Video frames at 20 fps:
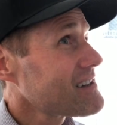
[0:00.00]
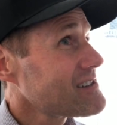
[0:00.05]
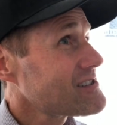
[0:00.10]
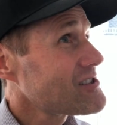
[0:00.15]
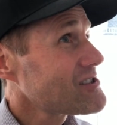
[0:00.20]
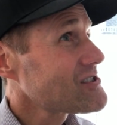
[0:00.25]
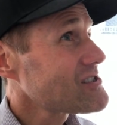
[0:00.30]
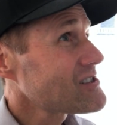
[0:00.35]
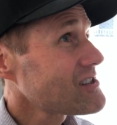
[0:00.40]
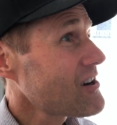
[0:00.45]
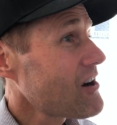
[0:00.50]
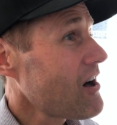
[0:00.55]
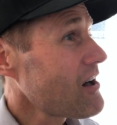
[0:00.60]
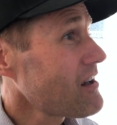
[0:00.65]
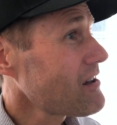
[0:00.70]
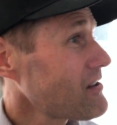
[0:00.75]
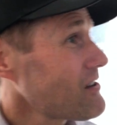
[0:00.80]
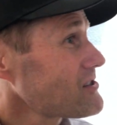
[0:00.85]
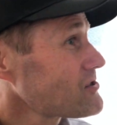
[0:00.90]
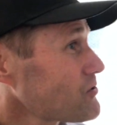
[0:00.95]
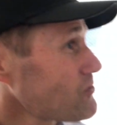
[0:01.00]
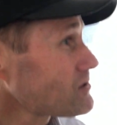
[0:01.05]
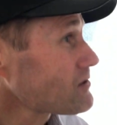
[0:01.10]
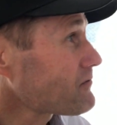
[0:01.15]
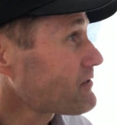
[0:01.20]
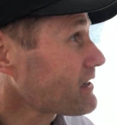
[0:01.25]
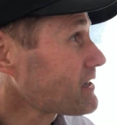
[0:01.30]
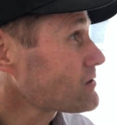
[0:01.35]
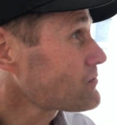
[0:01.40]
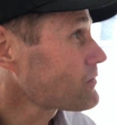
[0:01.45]
just all sorts of
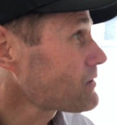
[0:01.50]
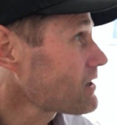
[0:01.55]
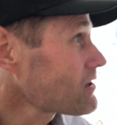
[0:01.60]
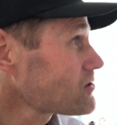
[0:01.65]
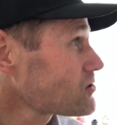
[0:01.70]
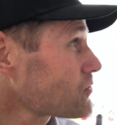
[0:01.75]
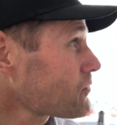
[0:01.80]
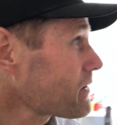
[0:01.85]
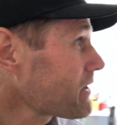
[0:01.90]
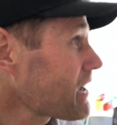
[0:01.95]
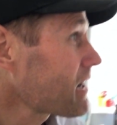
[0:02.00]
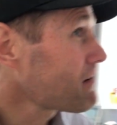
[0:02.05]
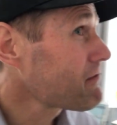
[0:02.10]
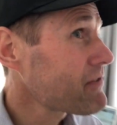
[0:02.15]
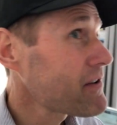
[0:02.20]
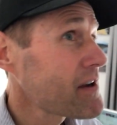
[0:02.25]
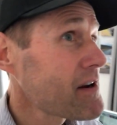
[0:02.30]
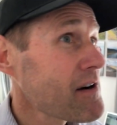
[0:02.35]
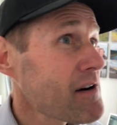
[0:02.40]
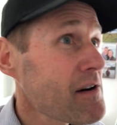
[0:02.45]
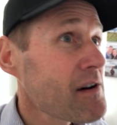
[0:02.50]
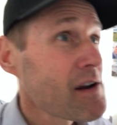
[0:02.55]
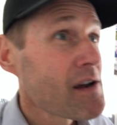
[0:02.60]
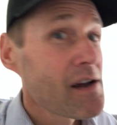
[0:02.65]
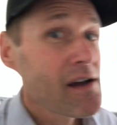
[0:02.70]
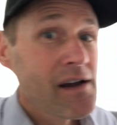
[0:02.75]
things. What else do we have here?